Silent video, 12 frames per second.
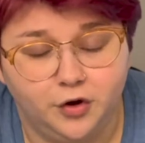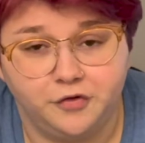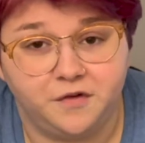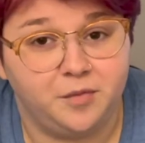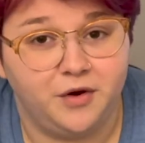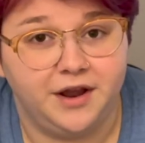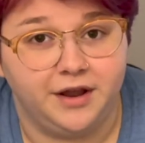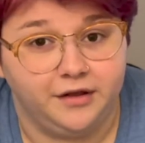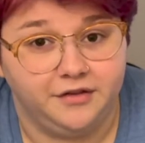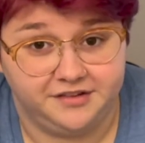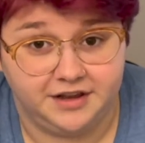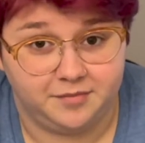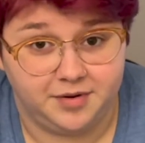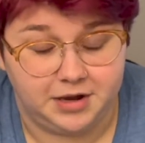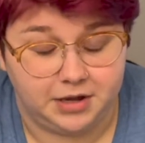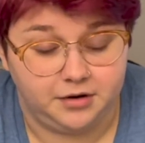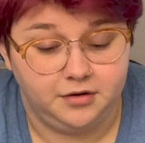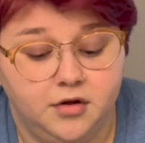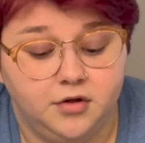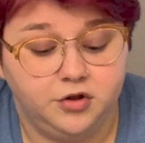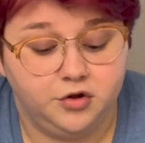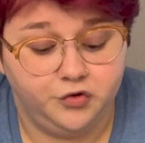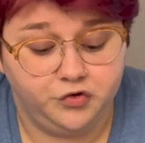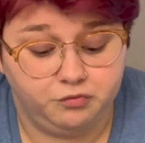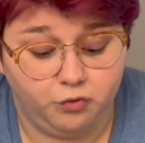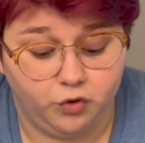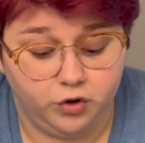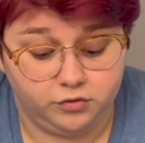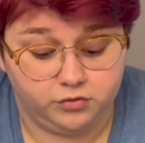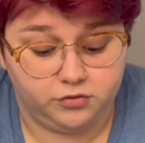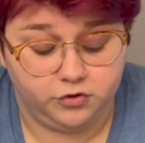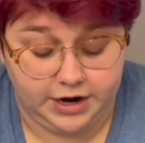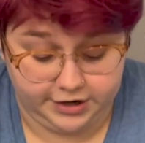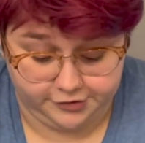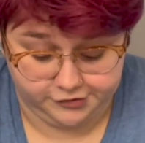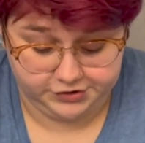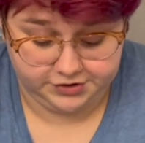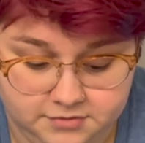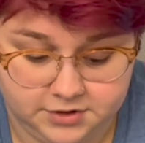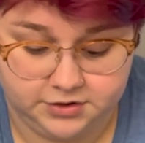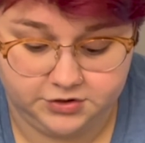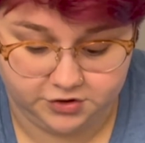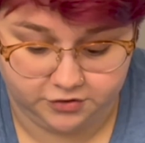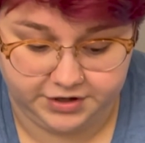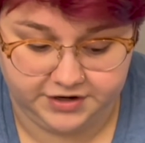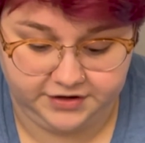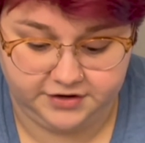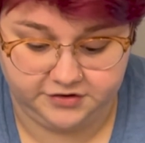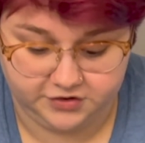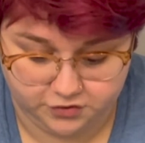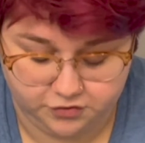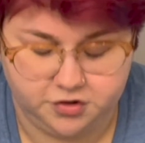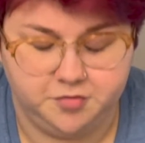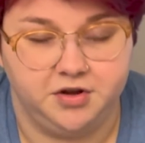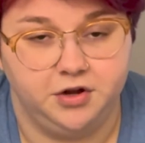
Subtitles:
spray said pan. Use more crackers. Don't get disowned by your